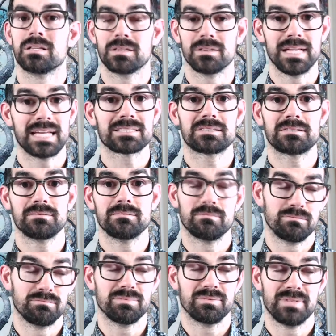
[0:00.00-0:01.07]

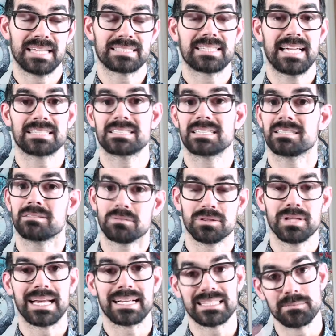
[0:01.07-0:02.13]
Less testing
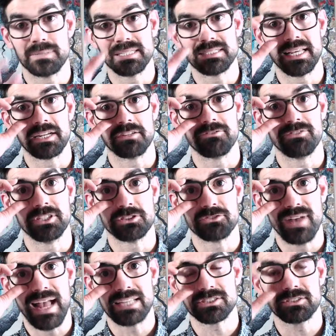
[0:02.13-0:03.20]
likely means they could finish
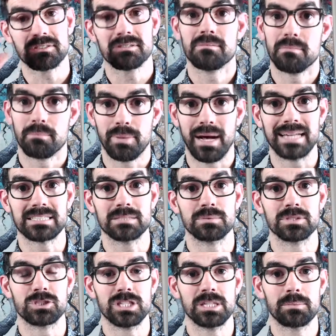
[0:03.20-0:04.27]
faster,
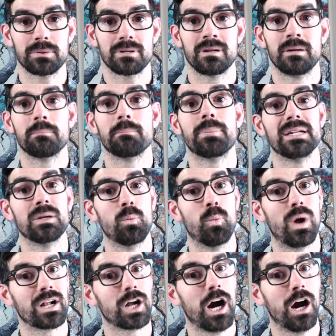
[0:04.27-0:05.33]
possibly cheaper, but at
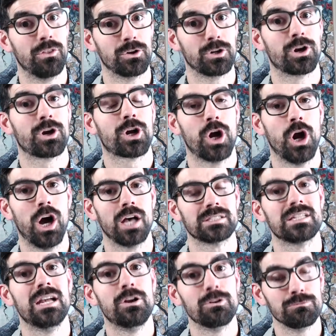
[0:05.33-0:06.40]
what other
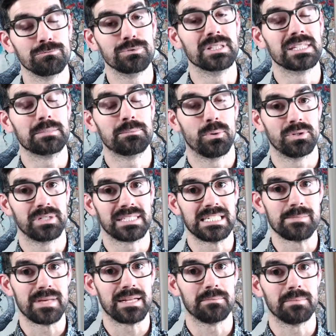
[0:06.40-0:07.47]
cost? Really important to
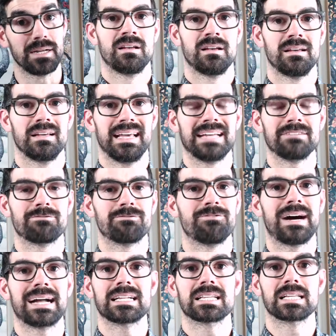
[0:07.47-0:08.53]
keep that in mind. And
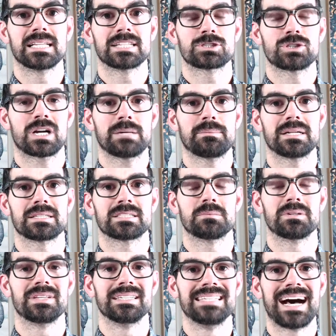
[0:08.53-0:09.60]
finally, let's talk about some
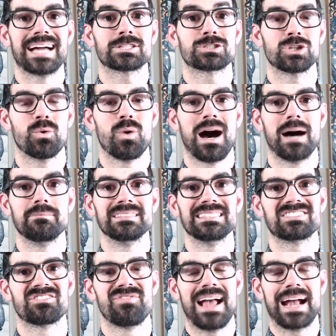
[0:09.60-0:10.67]
of the not so
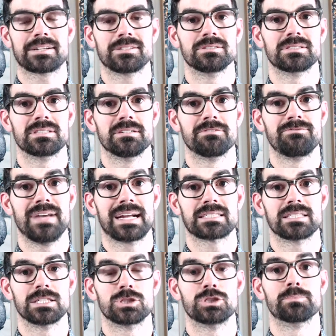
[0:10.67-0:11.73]
obvious factors
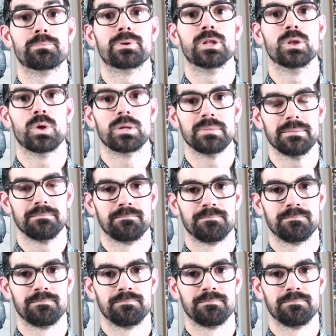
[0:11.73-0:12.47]
affecting deployment.